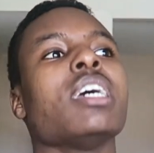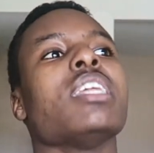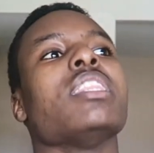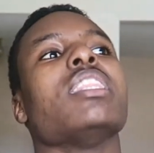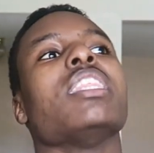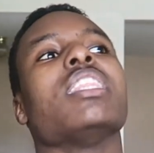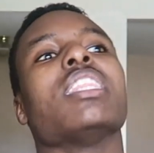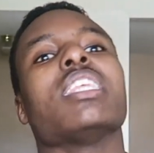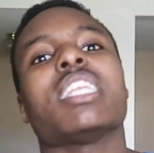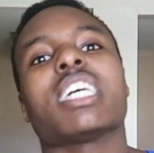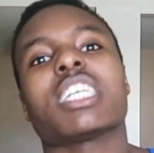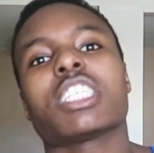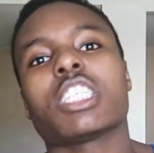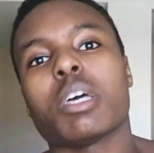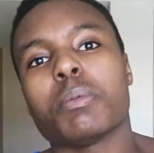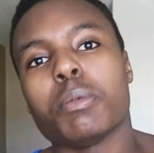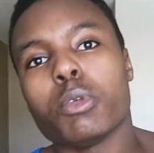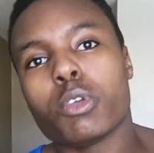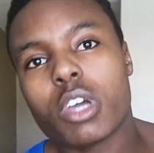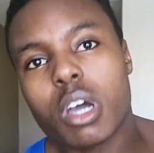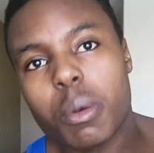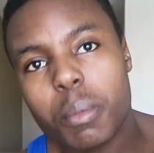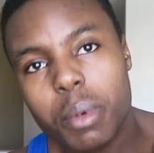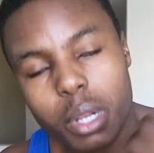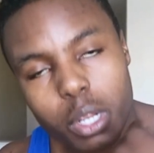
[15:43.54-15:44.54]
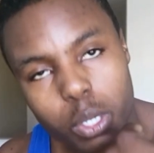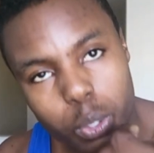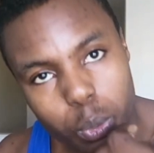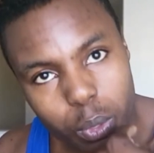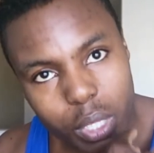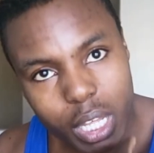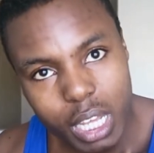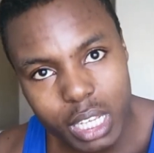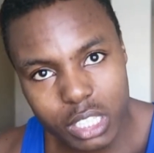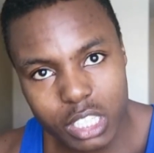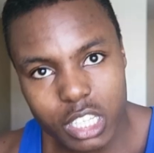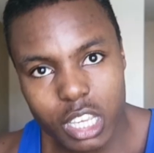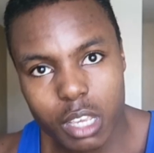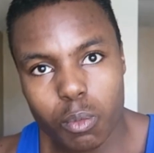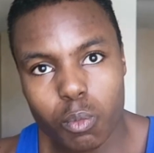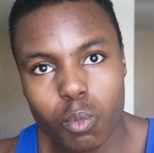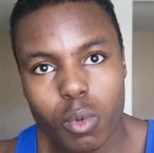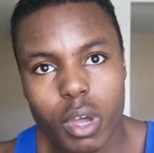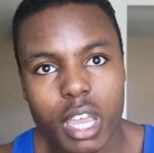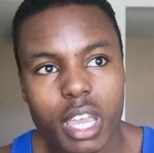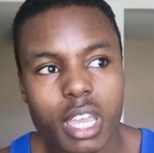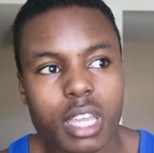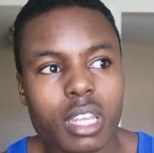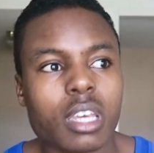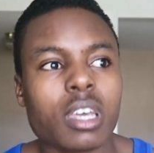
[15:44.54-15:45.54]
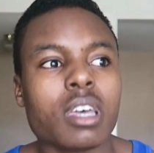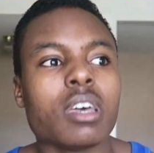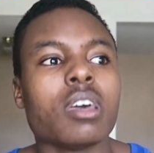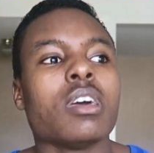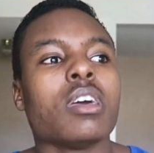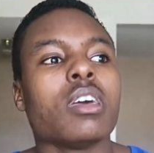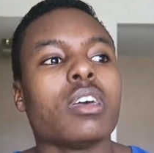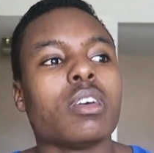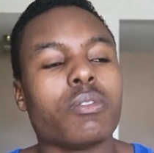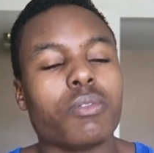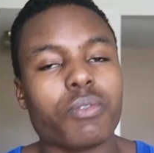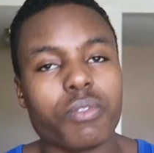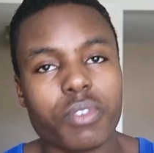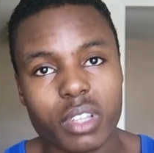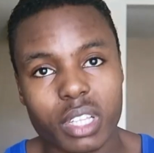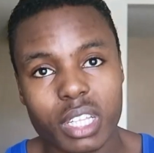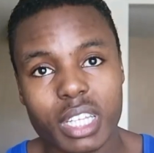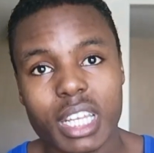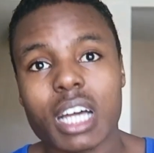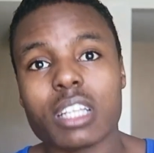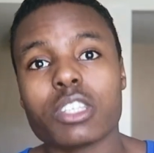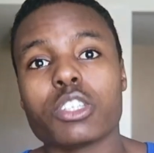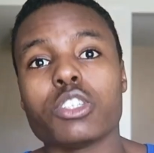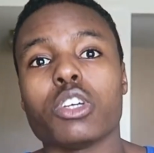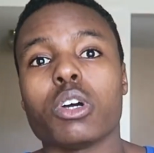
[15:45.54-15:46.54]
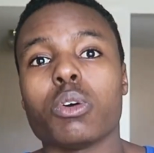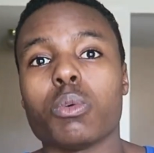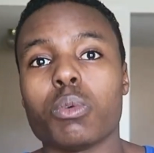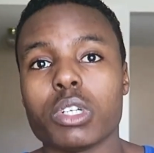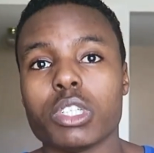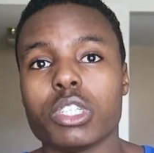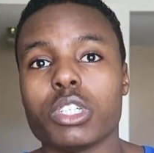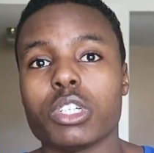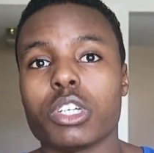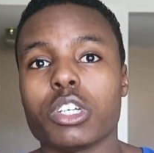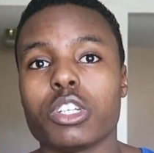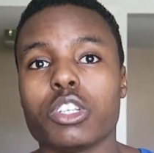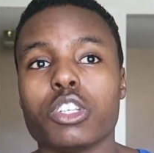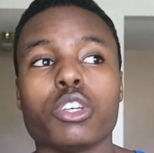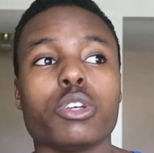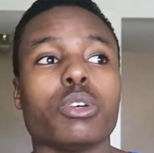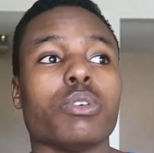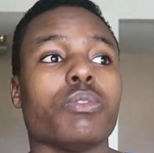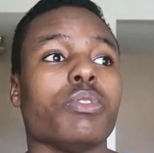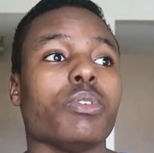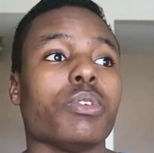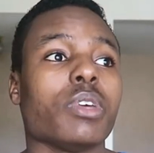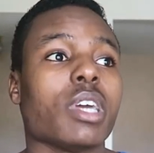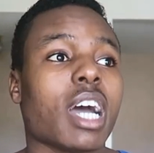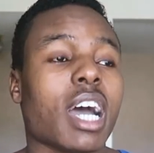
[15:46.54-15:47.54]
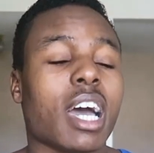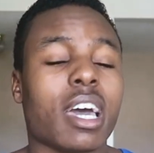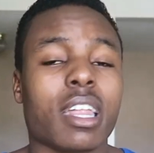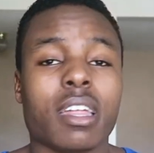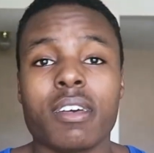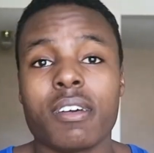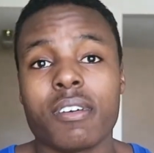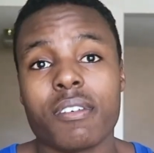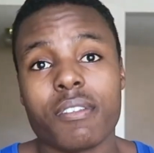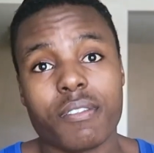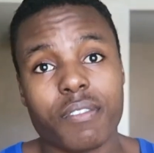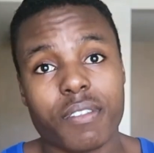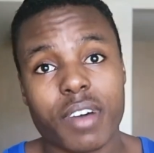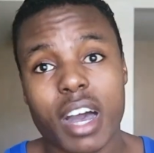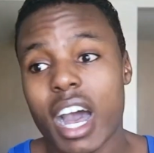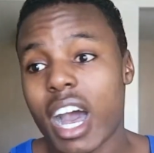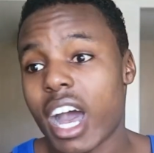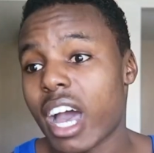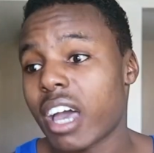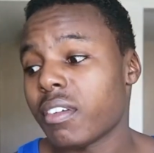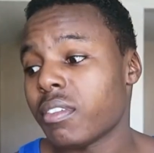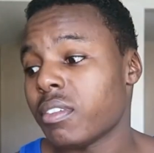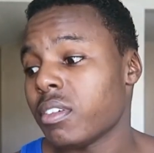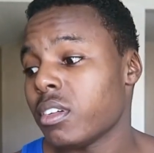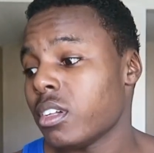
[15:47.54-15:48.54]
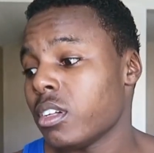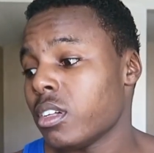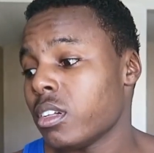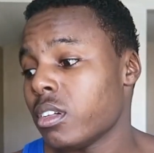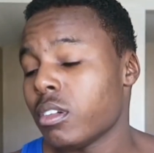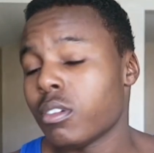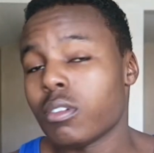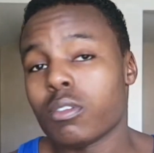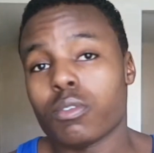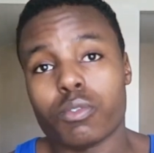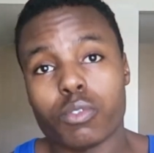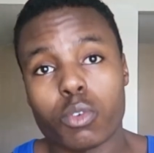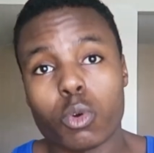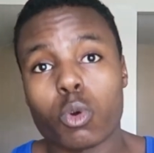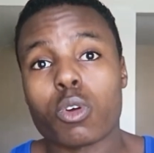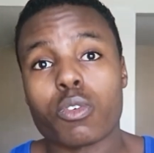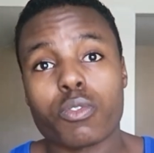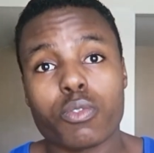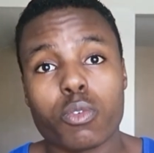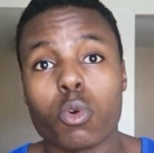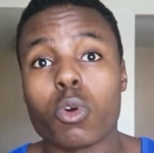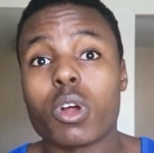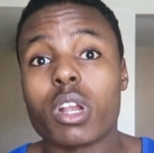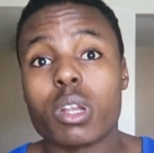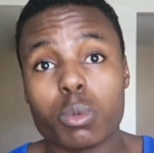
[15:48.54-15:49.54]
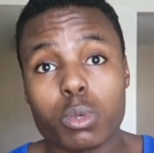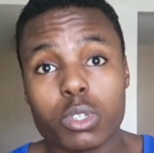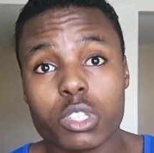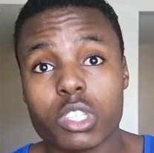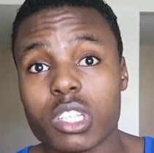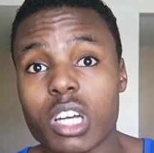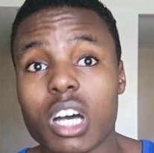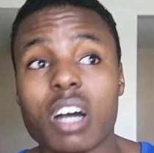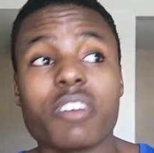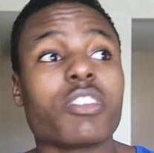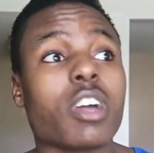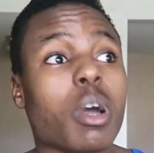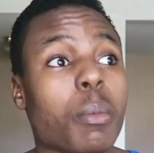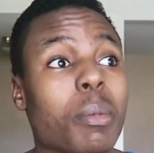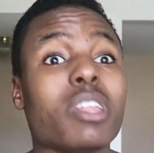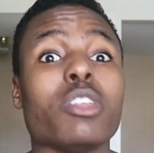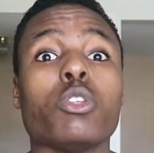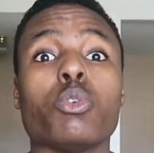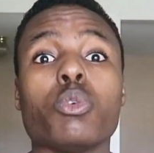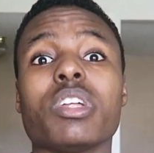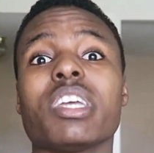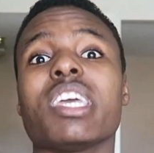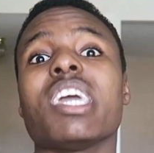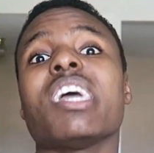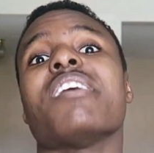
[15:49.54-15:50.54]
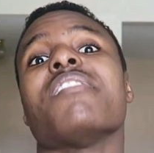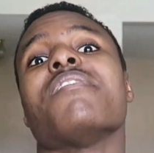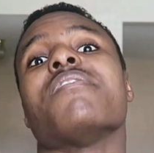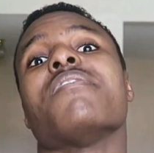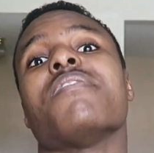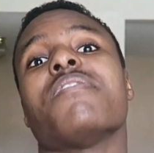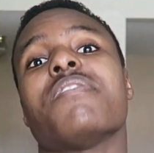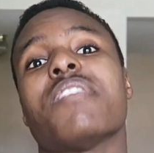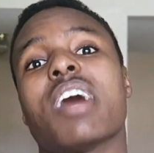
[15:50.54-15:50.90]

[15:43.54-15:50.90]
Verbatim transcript: Then the next time you come in and do that same weight, fill it out to know what you can do. If you got five, four, four, and it was tough, come in and do it again.